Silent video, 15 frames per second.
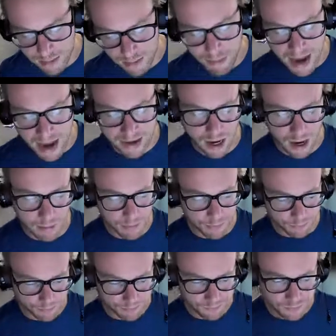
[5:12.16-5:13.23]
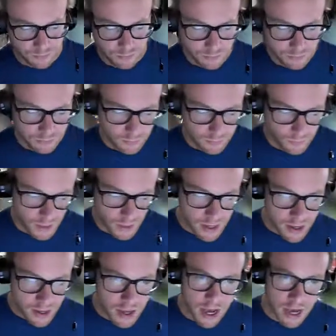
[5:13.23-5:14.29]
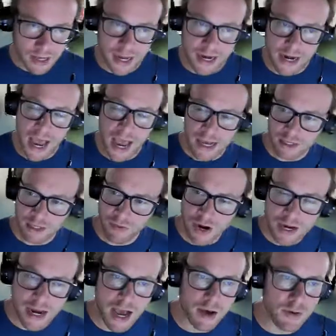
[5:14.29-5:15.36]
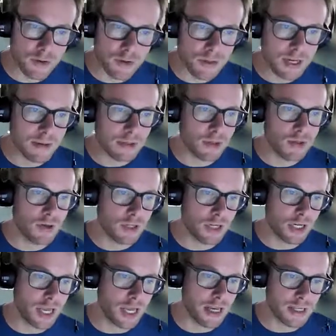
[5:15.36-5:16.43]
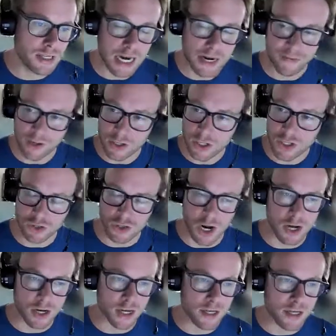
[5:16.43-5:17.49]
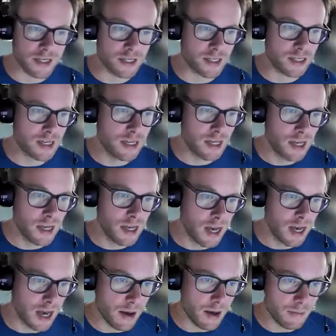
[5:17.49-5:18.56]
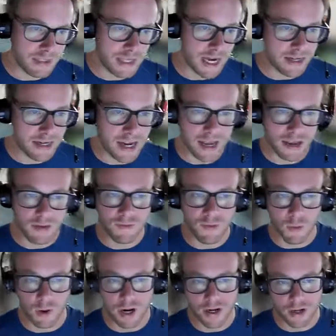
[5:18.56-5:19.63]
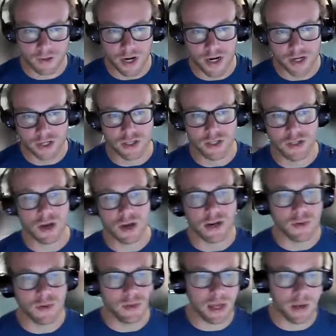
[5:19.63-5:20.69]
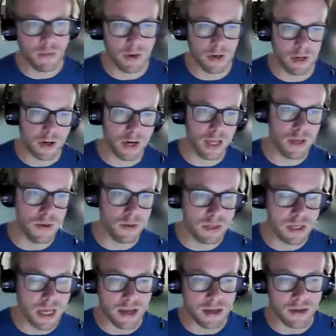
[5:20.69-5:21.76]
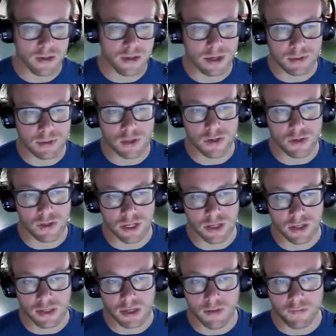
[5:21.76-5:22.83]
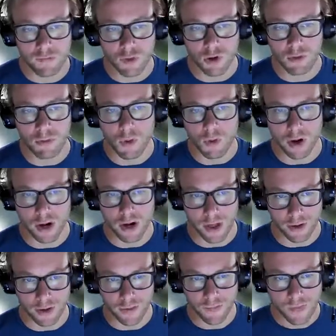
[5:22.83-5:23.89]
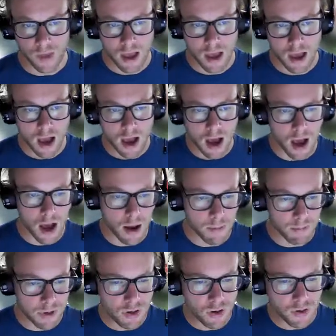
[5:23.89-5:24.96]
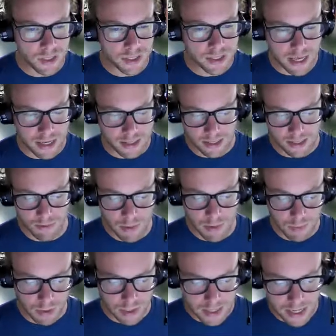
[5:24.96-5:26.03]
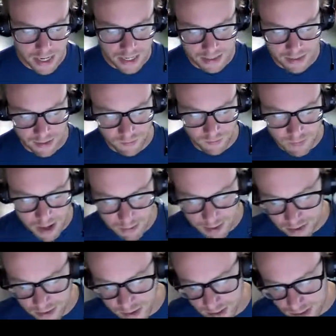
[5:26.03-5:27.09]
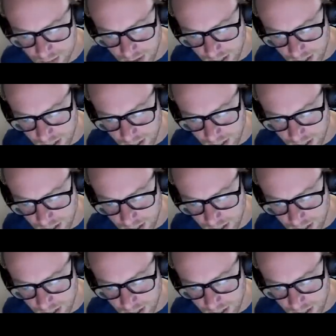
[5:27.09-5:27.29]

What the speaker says: and back up. Again, as of right now, u substitution is kind of our strongest technique for integration. So I do think we are going to use a u substitution in some form or another. But notice that it would be really nice if maybe this